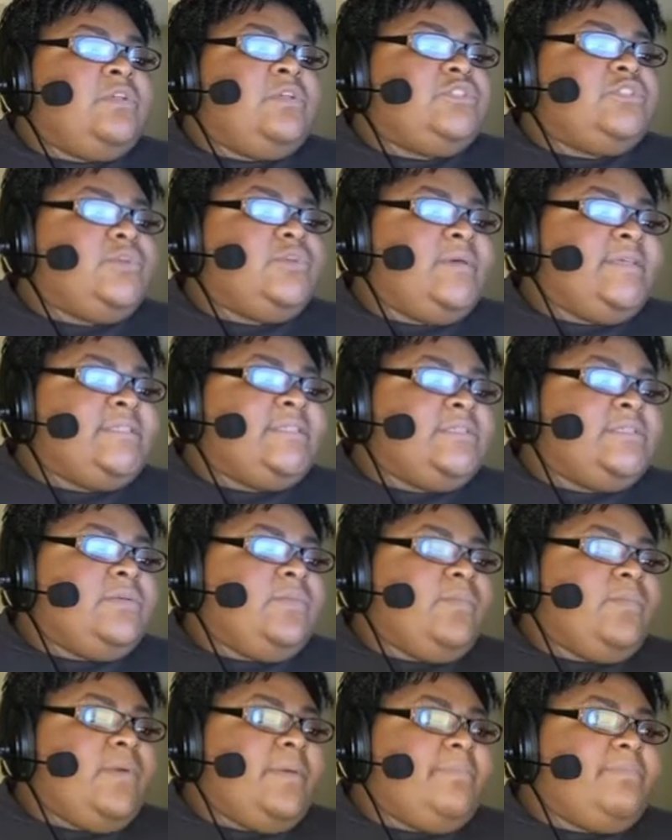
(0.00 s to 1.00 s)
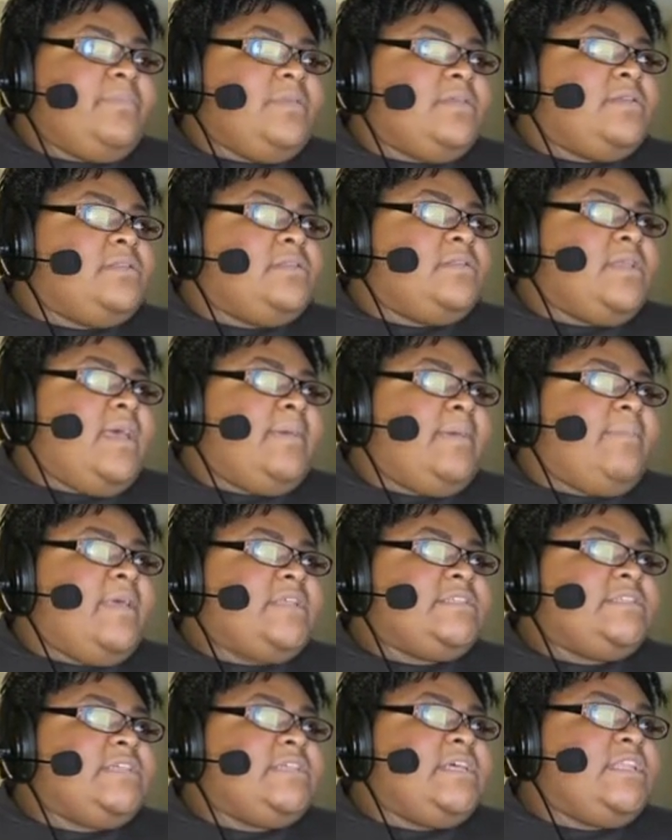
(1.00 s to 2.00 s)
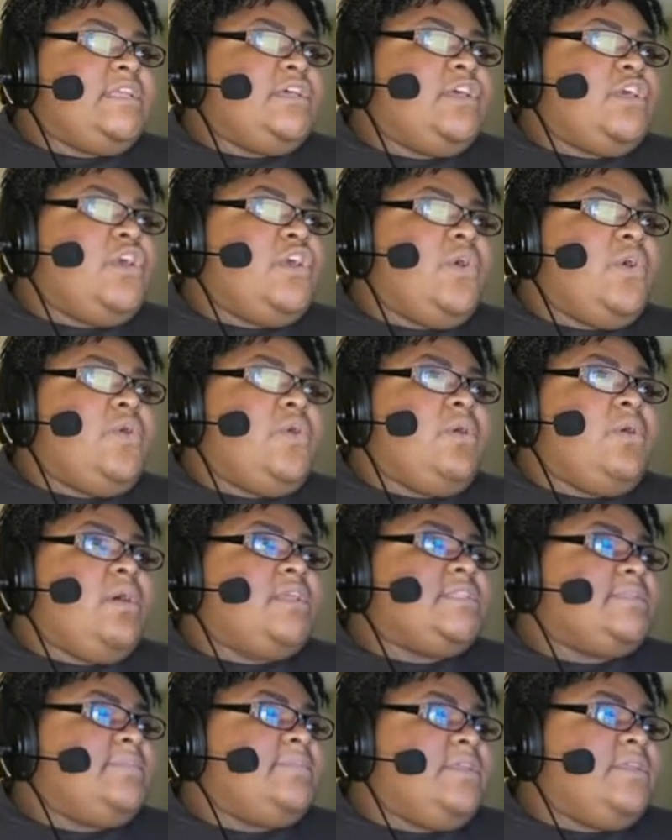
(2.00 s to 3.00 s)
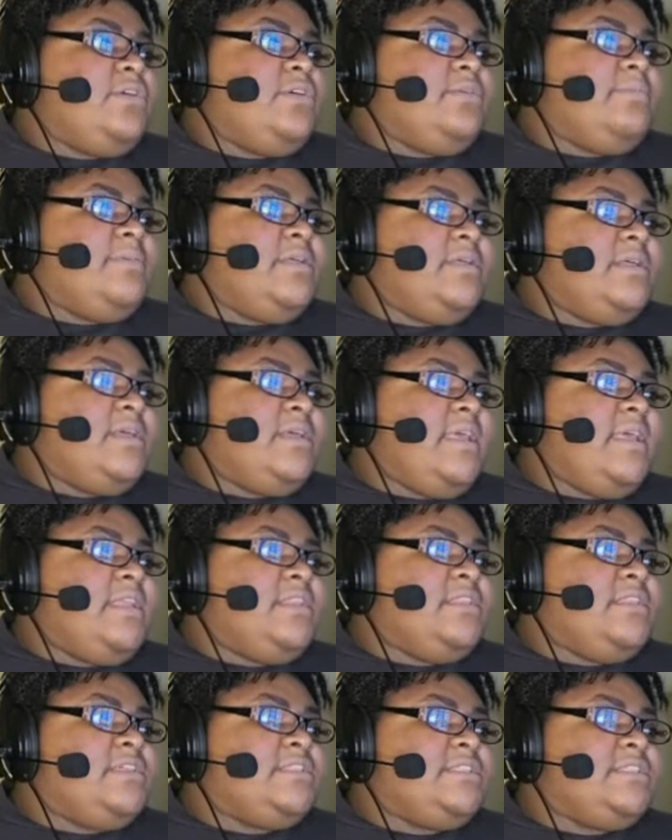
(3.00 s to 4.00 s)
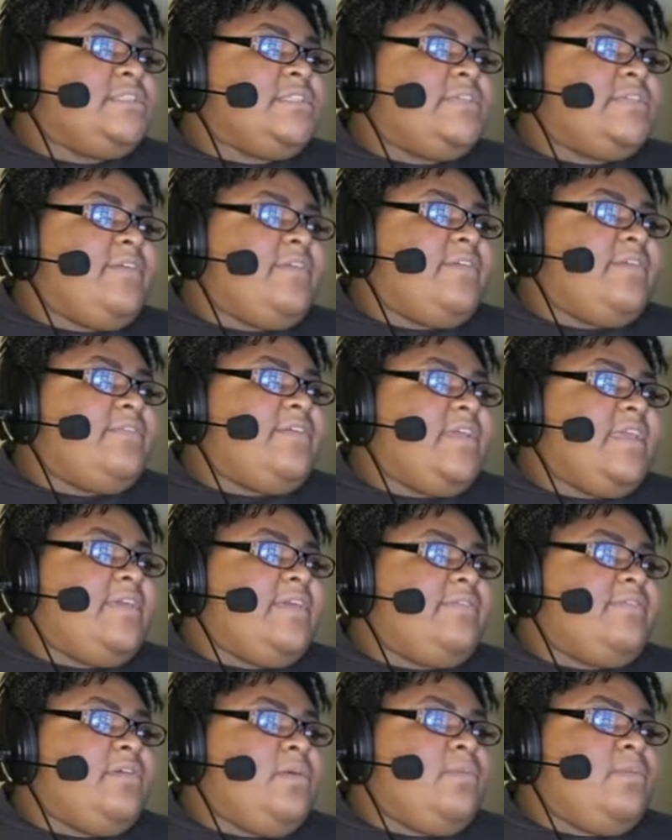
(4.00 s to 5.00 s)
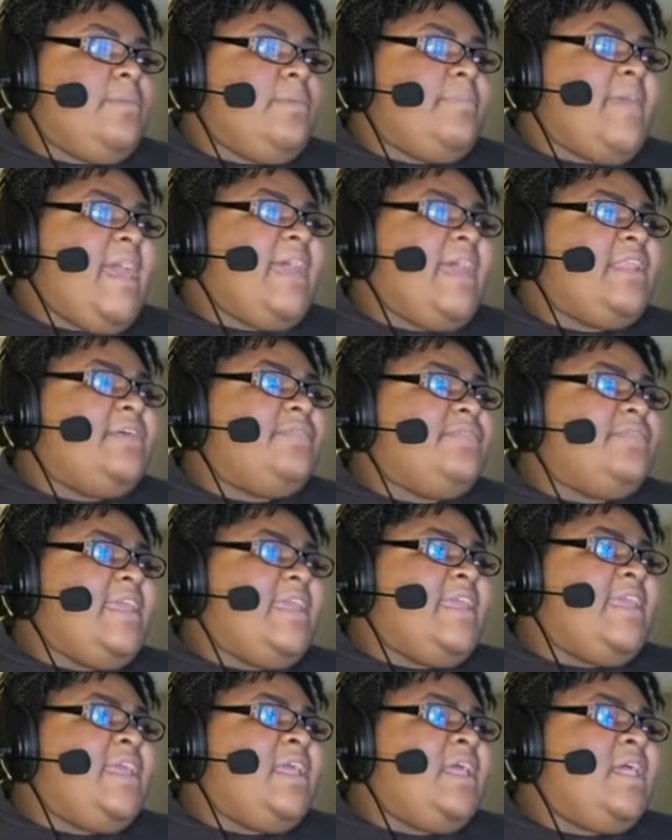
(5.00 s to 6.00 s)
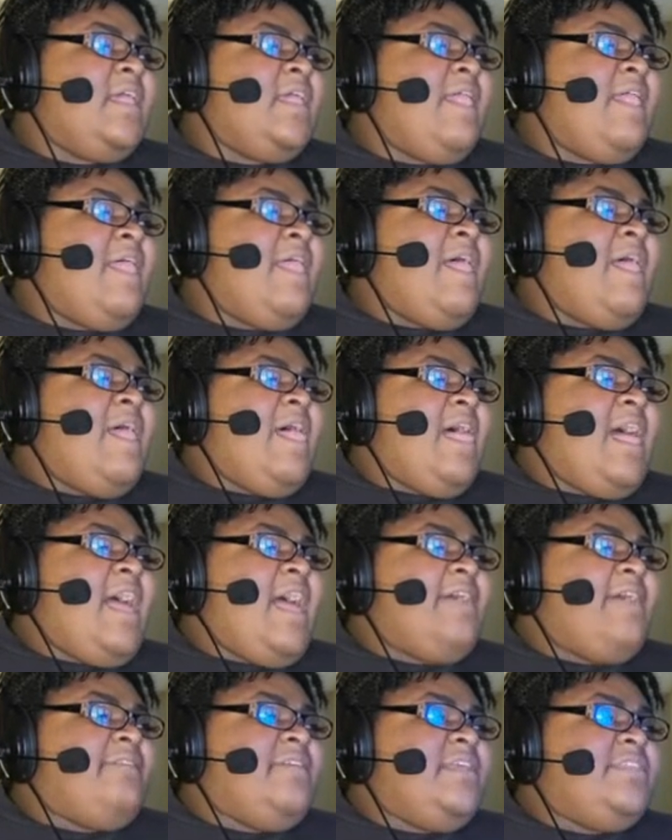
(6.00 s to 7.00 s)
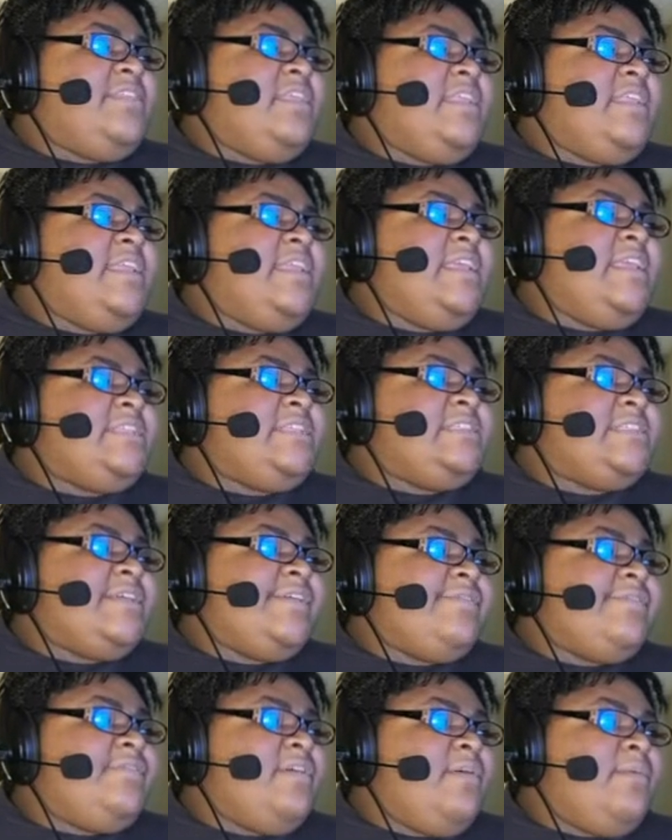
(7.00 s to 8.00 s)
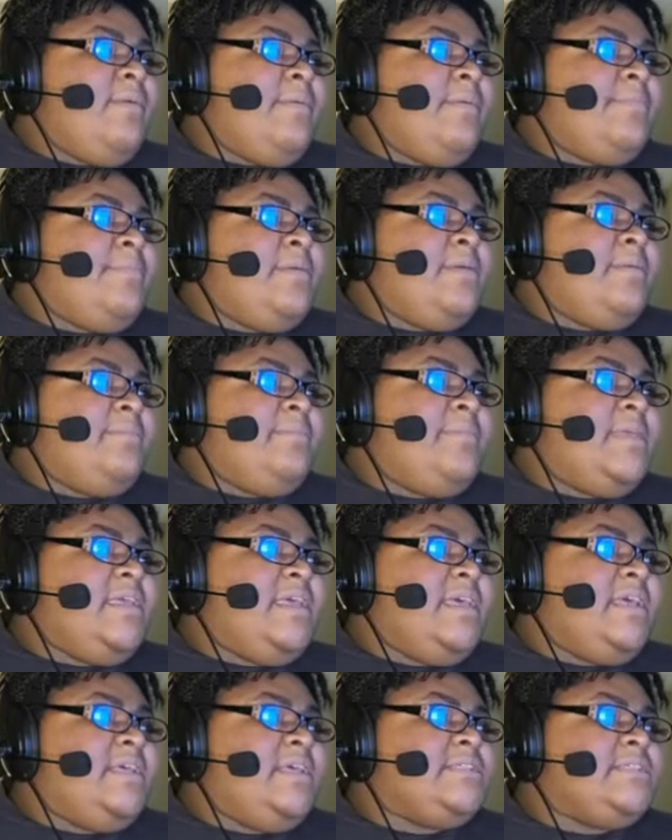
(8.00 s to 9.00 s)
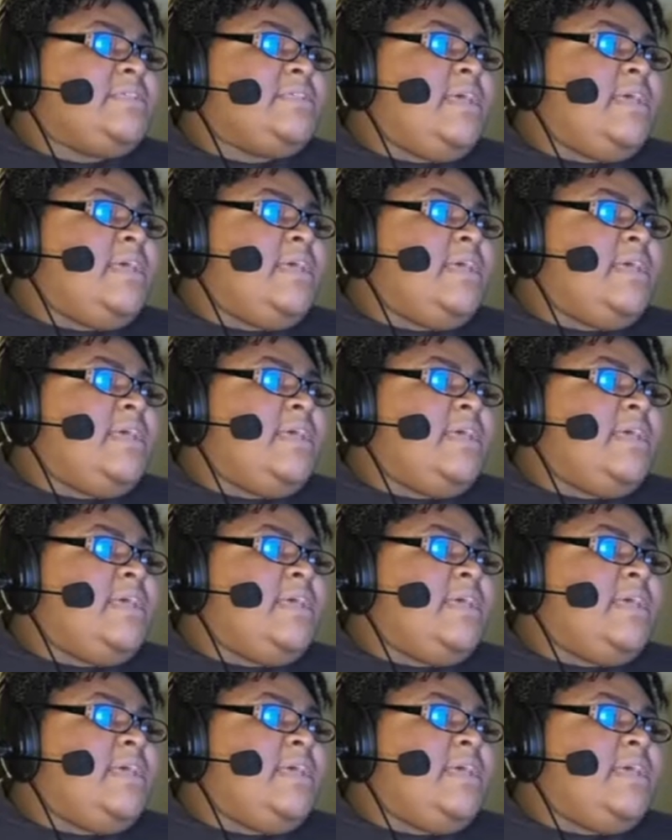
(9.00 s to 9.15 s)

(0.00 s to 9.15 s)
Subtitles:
Choice of weapon. I'm actually gonna go onto my notebook and look to see if I ever gave her a weapon. I don't think I felt the need to give her a weapon because